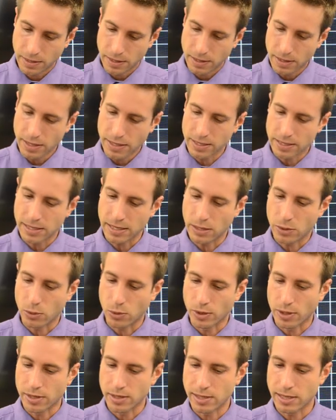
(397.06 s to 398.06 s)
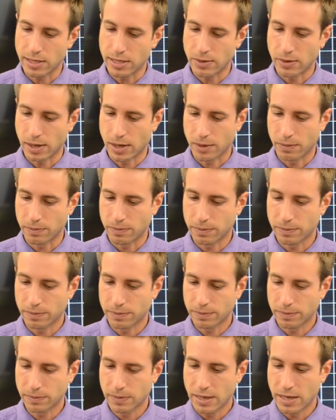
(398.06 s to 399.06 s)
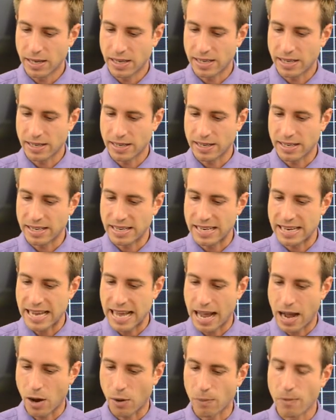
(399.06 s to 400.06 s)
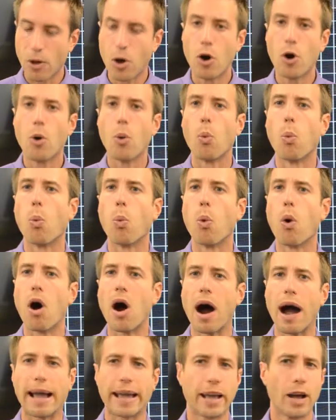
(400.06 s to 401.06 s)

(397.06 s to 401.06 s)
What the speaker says: is equal to 0. Now, why?